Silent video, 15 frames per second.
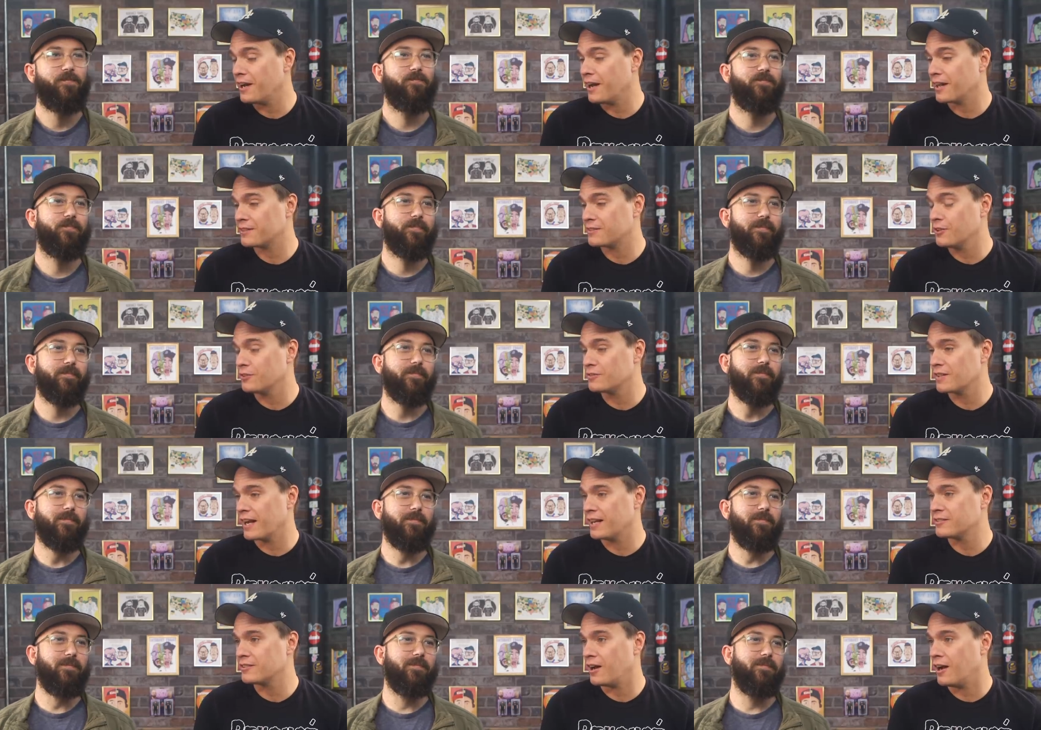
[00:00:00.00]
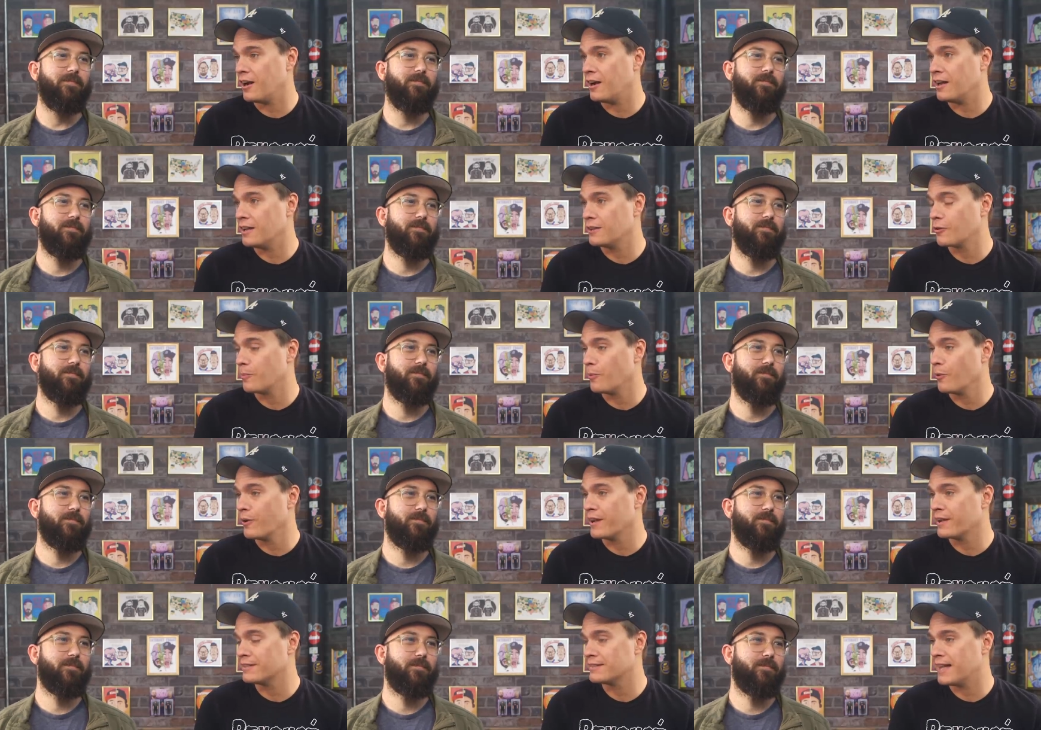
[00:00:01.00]
Speaker 1: uh, excuse that I saw in the
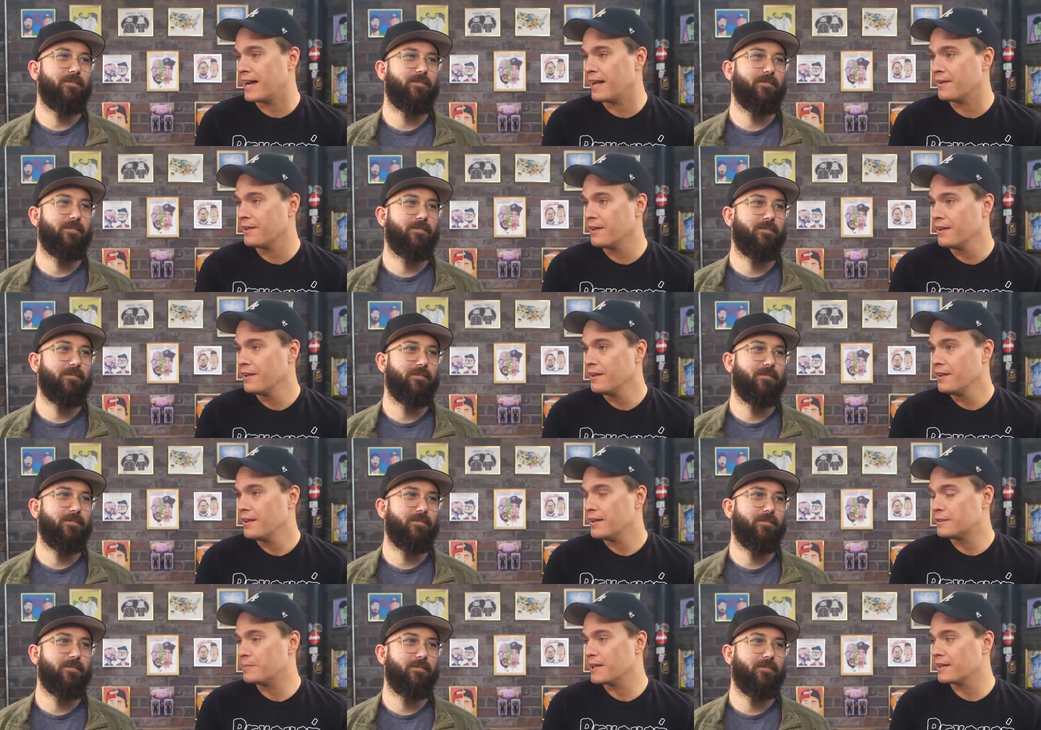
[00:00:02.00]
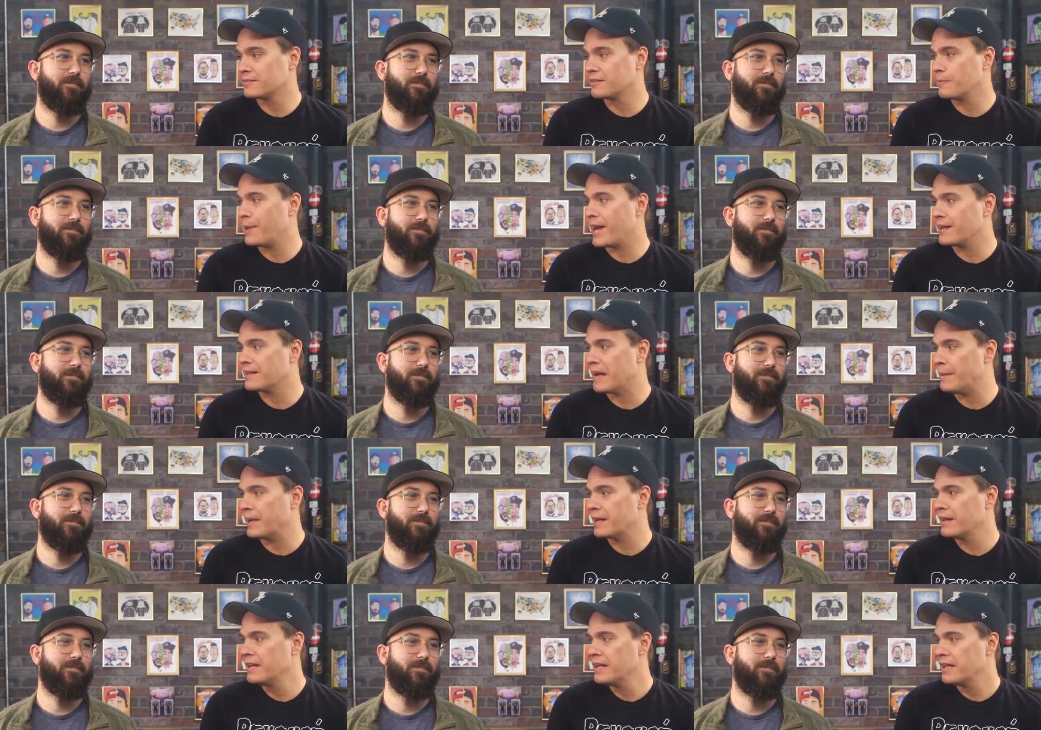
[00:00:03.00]
reporting is that it's because of the
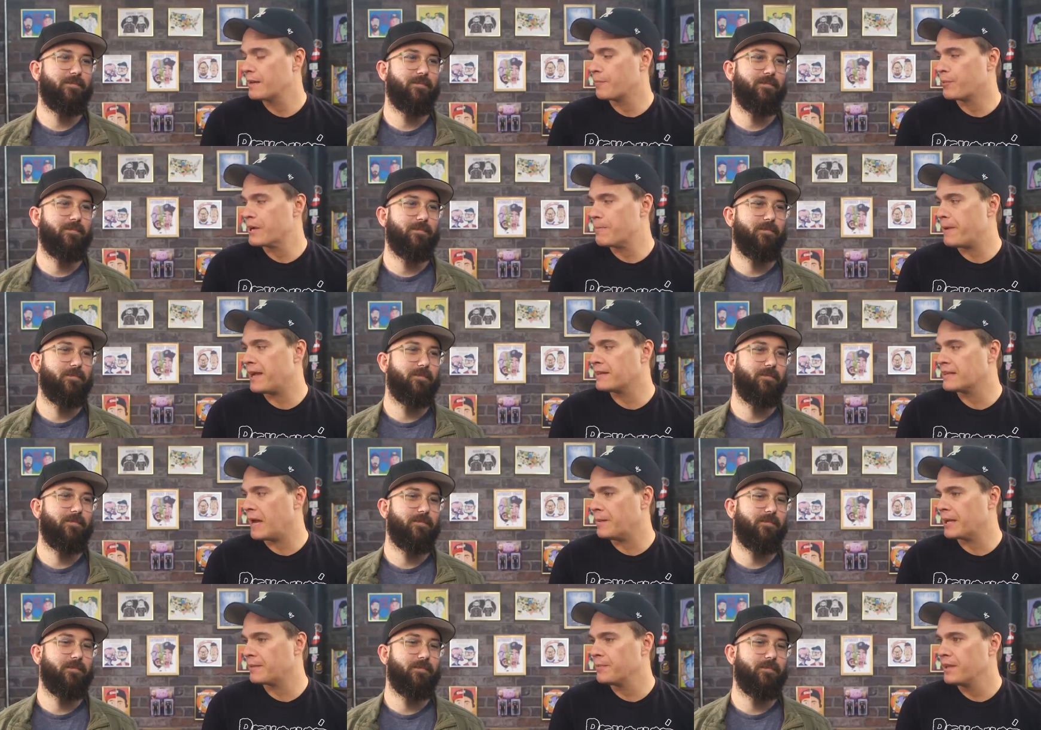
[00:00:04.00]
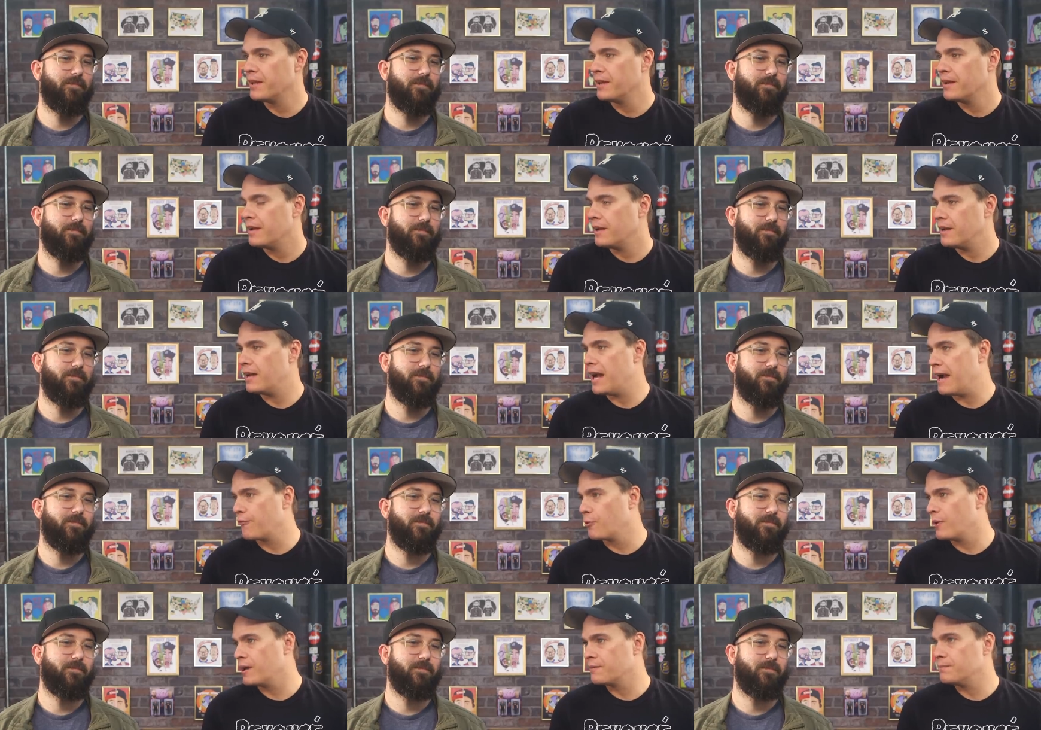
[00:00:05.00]
pandemic. Like pre-pandemic,
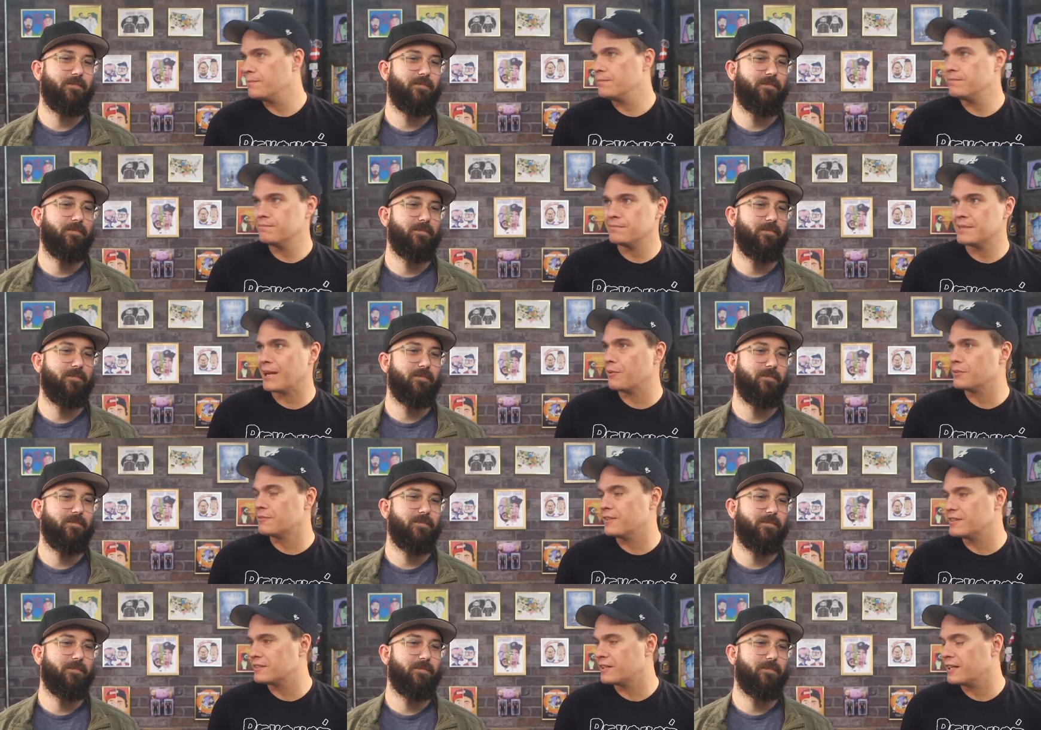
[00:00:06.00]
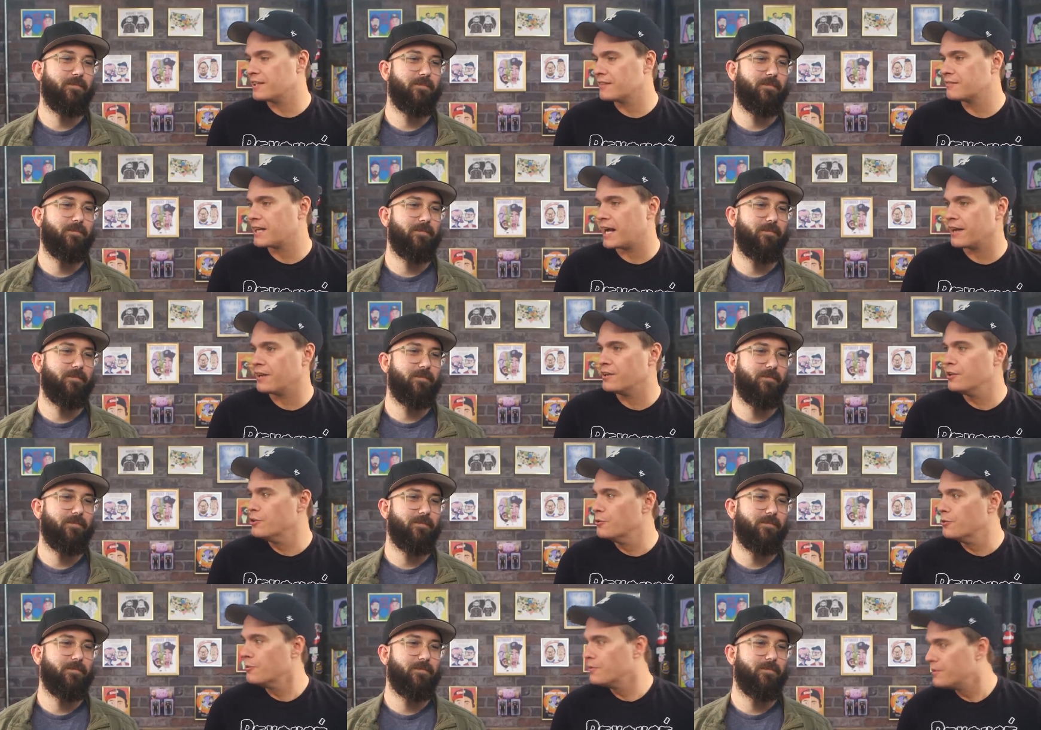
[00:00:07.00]
everyone that was visiting kind of
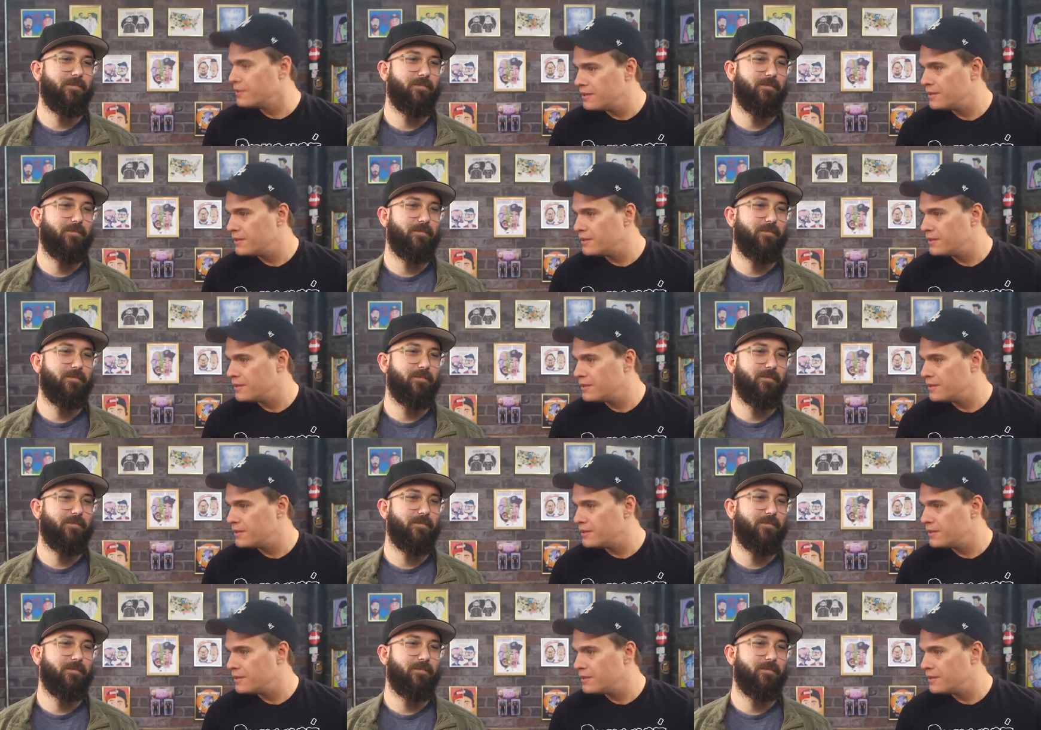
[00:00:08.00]
knew